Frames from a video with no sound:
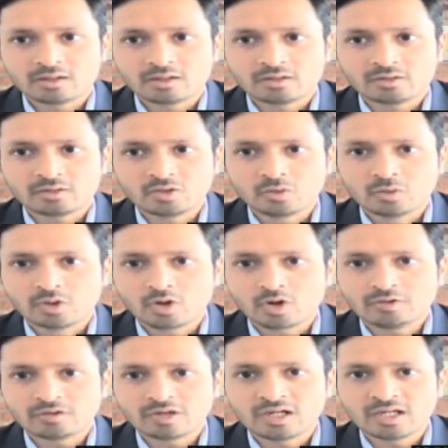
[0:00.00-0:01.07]
you were
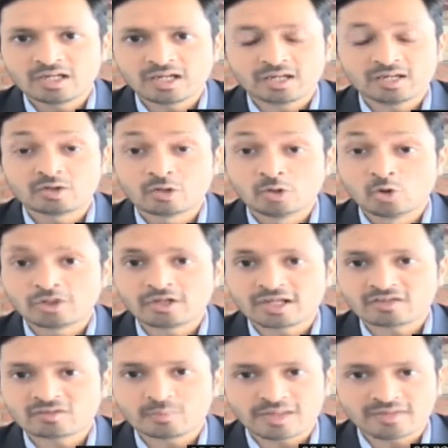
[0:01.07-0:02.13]
not really. It looked
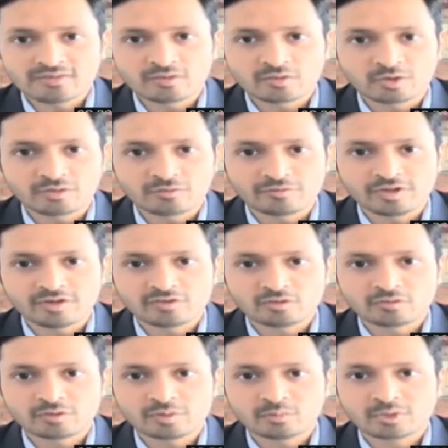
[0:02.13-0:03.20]
expensive on the face
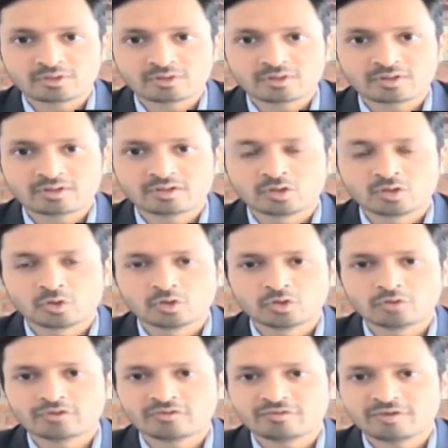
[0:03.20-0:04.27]
of it, but the growth
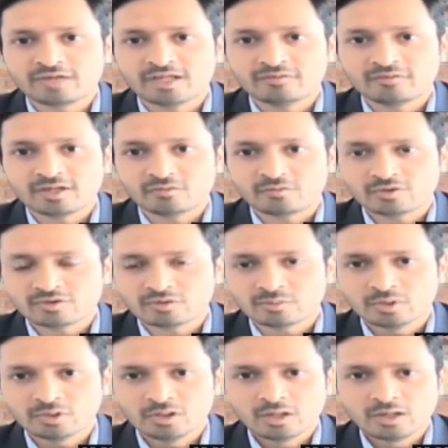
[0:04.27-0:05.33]
was very, very
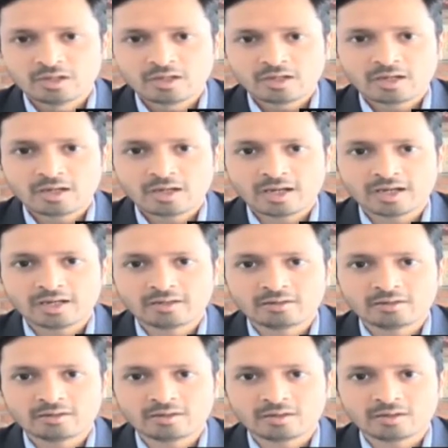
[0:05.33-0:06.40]
visible, and
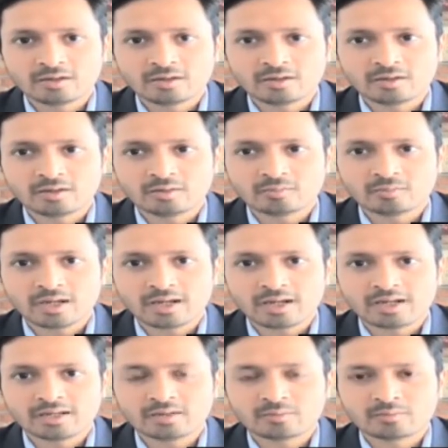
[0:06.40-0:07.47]

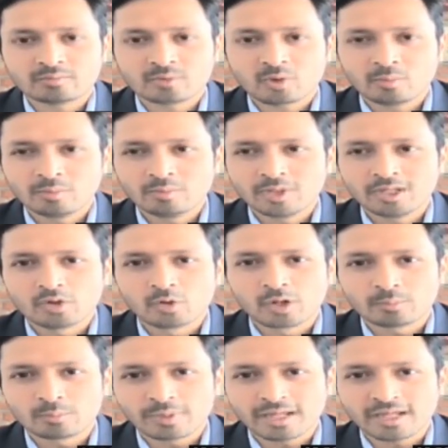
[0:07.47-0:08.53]
probably you
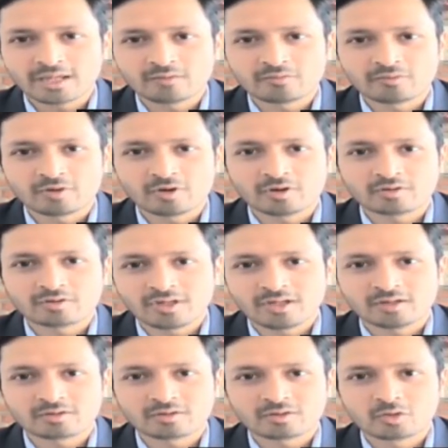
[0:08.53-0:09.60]
are paying for
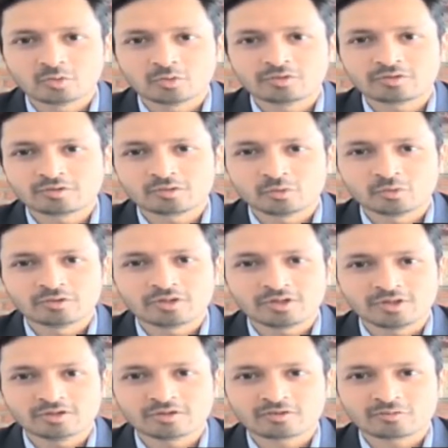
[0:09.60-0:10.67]
3
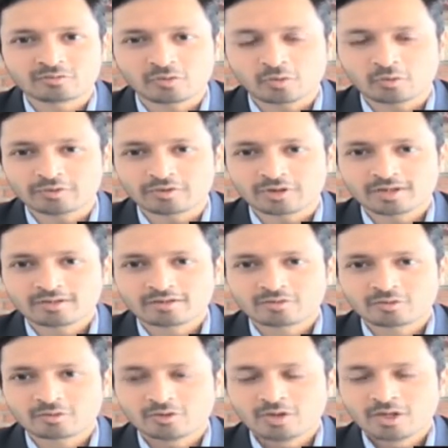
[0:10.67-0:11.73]
years of growth, right?
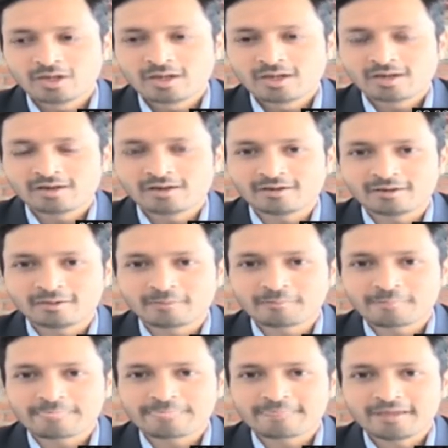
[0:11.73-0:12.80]
So
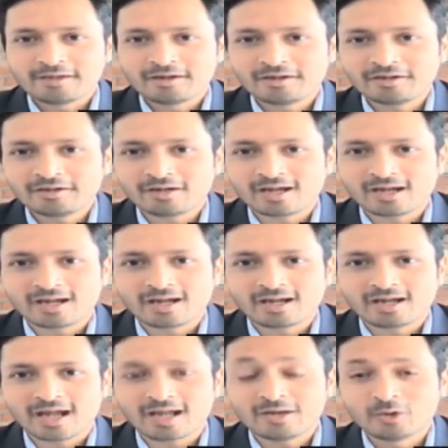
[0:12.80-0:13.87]
here
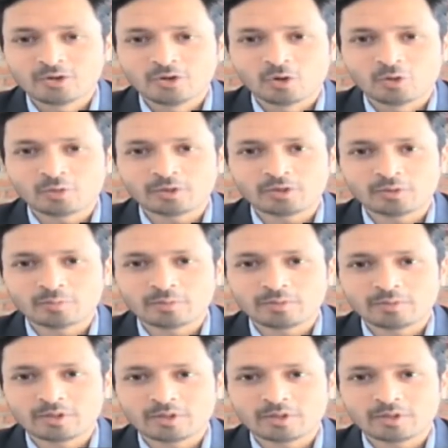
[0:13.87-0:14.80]
I don't know, maybe